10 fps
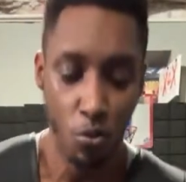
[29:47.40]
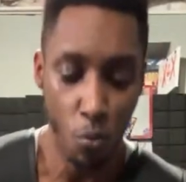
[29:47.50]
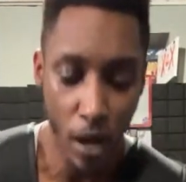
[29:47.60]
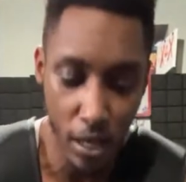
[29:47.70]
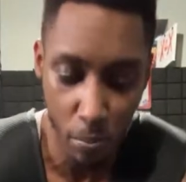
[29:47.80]

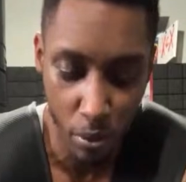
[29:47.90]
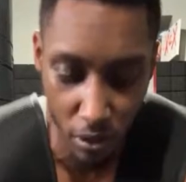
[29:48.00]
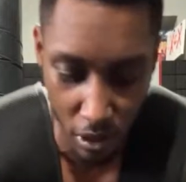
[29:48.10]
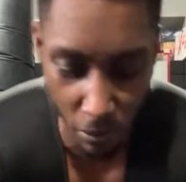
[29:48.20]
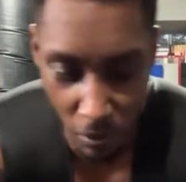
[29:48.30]
weighted
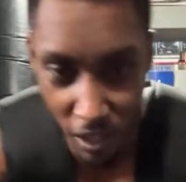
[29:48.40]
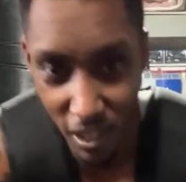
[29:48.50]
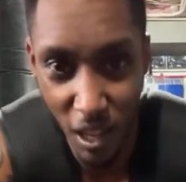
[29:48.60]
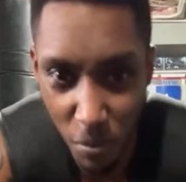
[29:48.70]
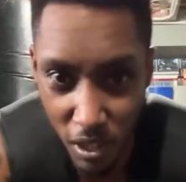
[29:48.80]
push-ups with these
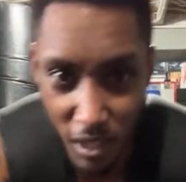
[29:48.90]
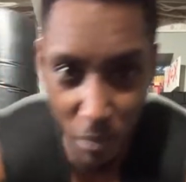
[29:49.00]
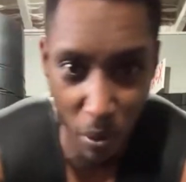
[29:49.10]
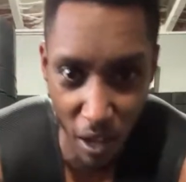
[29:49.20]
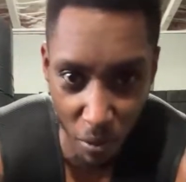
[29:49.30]
damn
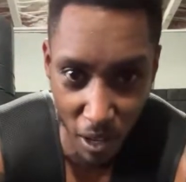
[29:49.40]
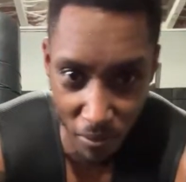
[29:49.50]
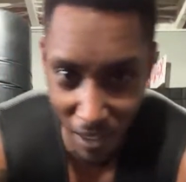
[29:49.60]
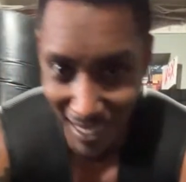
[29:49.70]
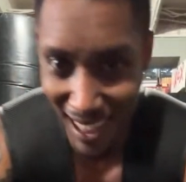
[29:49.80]
60-pound weighted
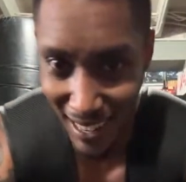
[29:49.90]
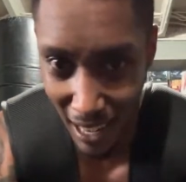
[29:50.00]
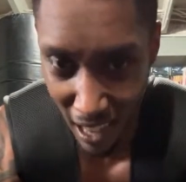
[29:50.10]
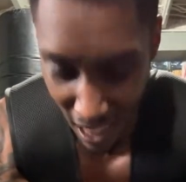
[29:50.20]
vests. Goddamn.